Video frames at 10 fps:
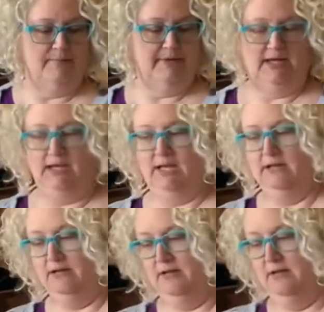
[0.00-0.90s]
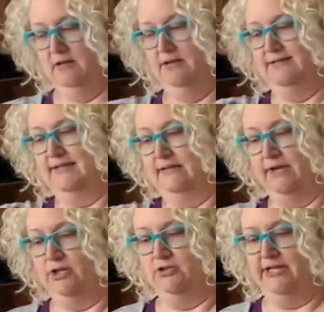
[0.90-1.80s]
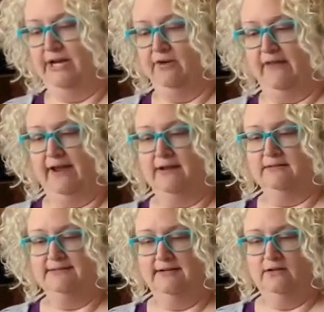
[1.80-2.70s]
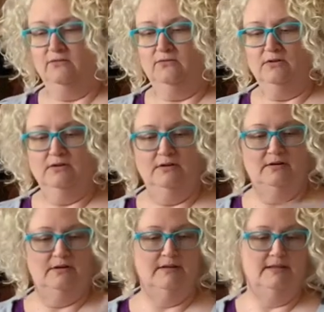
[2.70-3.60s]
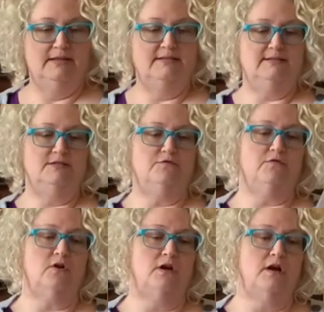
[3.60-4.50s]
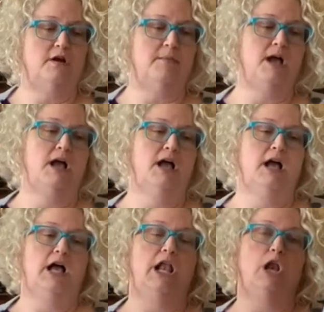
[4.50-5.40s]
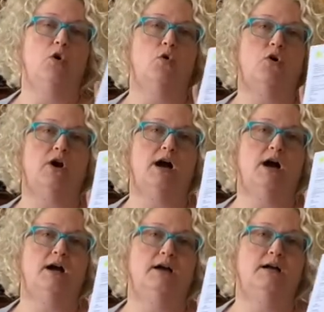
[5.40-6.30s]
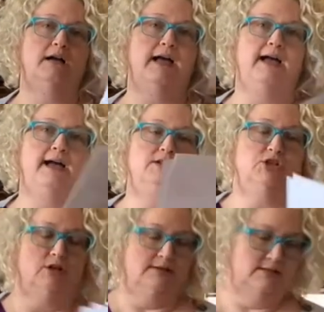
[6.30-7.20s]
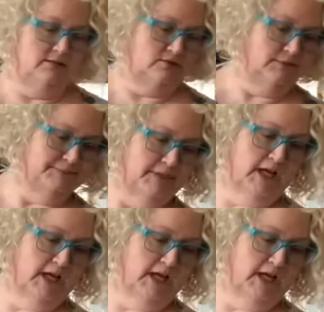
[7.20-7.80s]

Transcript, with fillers: be sound like you're tearing the house down. This is from Laura at Jot and Tittle. A